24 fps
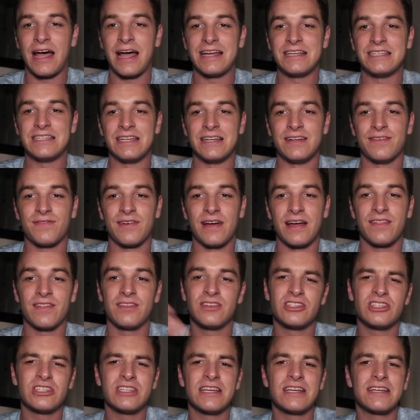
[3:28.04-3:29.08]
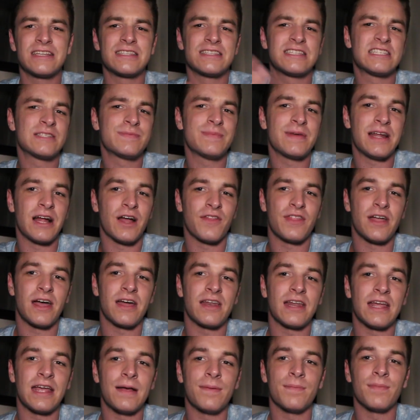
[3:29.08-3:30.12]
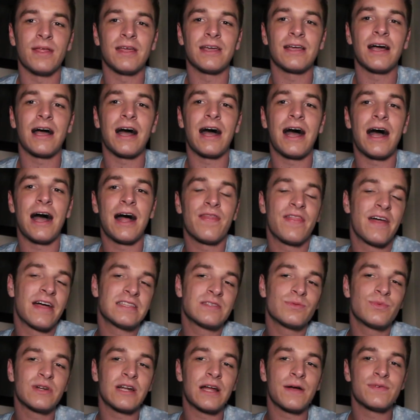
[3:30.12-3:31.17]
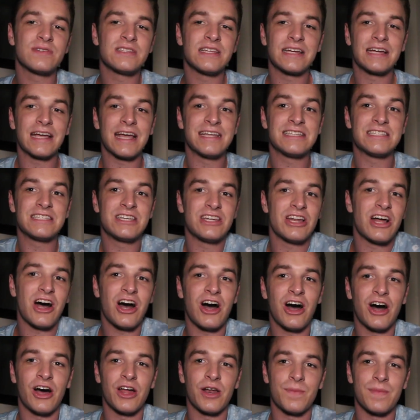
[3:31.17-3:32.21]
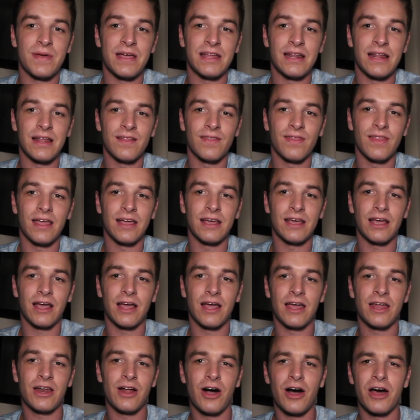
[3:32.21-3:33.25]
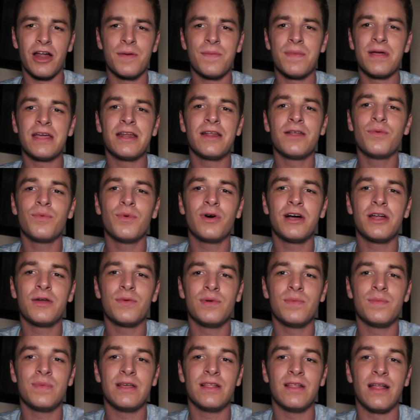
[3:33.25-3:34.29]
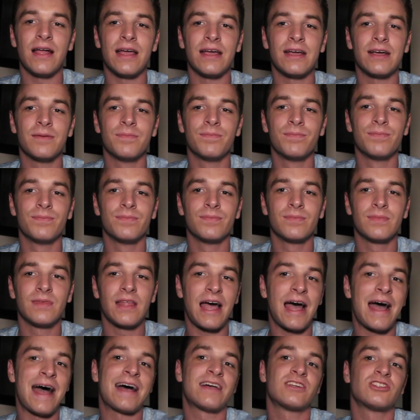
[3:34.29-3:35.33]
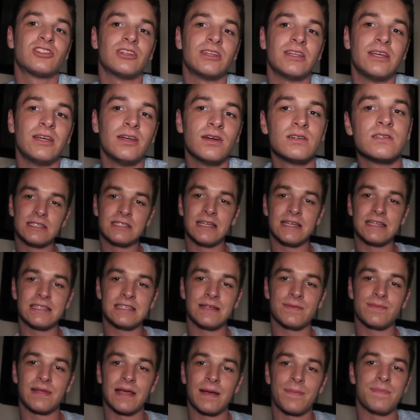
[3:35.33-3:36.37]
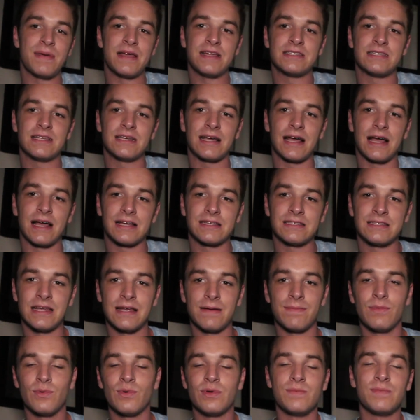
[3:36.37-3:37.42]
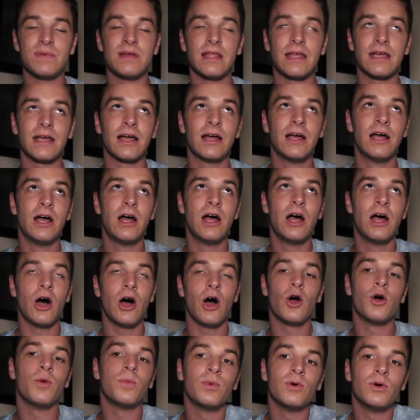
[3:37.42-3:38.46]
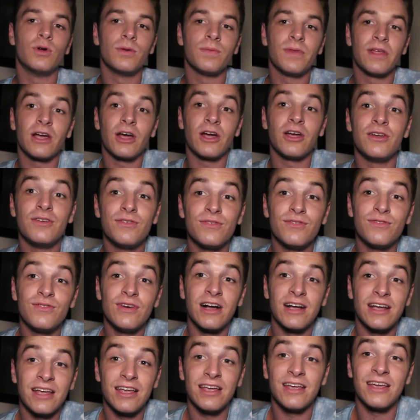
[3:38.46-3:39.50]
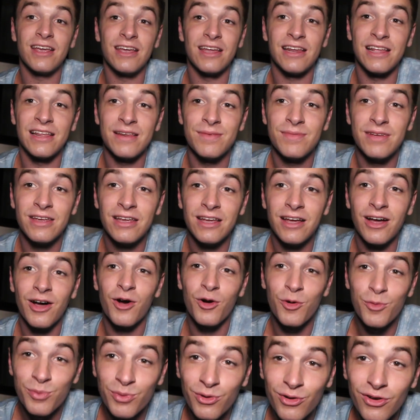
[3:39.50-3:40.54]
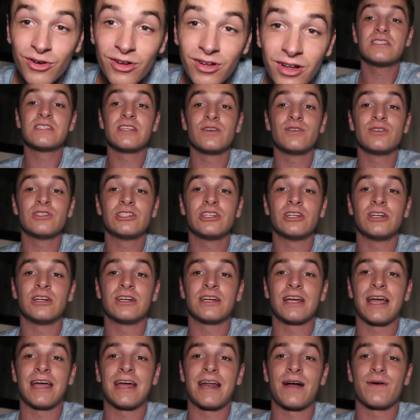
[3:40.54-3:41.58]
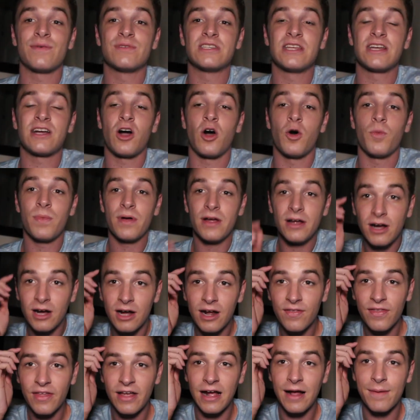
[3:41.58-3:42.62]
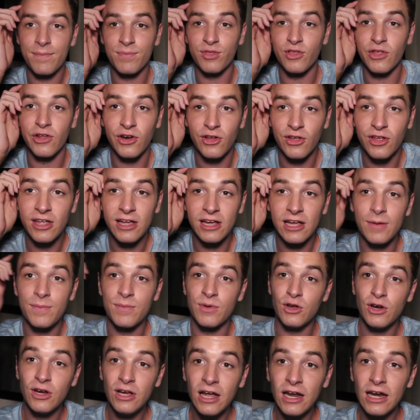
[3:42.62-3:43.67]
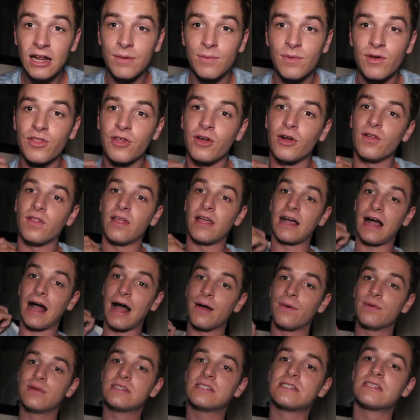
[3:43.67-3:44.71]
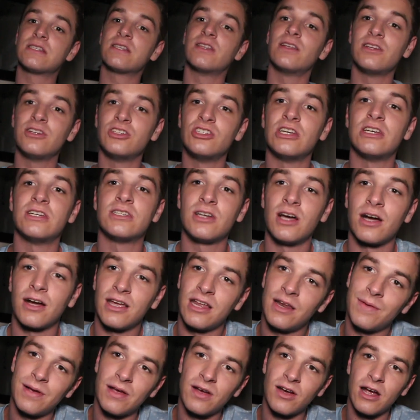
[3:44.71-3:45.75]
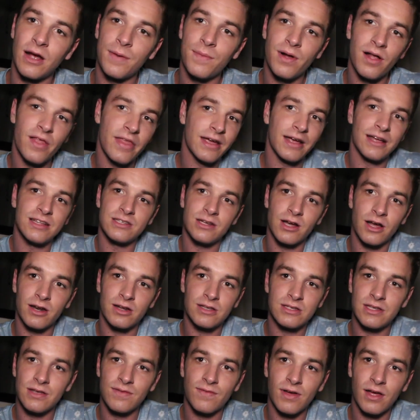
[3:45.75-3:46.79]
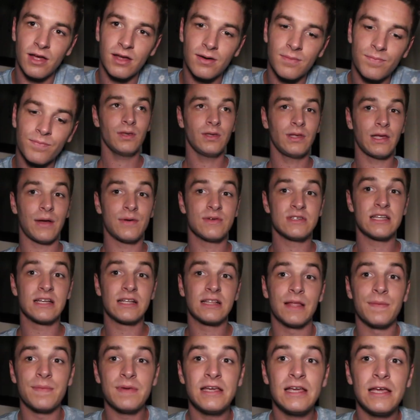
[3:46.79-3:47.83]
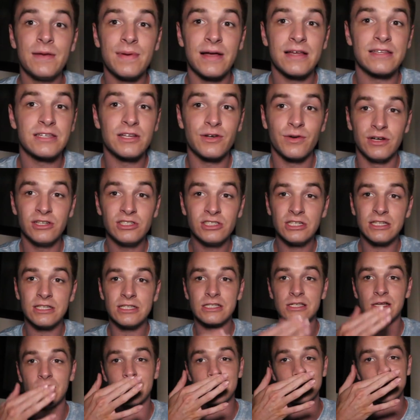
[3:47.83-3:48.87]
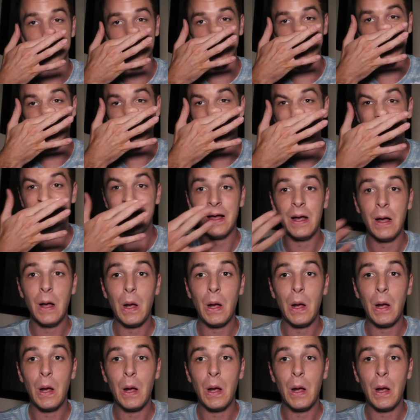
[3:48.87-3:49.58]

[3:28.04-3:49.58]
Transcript: identify, just like spit out that name. Like, that's when I was like, it's not automated. Like, an automated one would be like Ashley or say some like basic act name. It wouldn't be like Opal. Like, are you fucking kidding me? Opal? So shook. And I was like, oh my God. Like, I'm literally like communicating with her. Like, I was legit talking to my grandma. Like, it's honestly fine. I was like, let me keep asking questions. So I was like,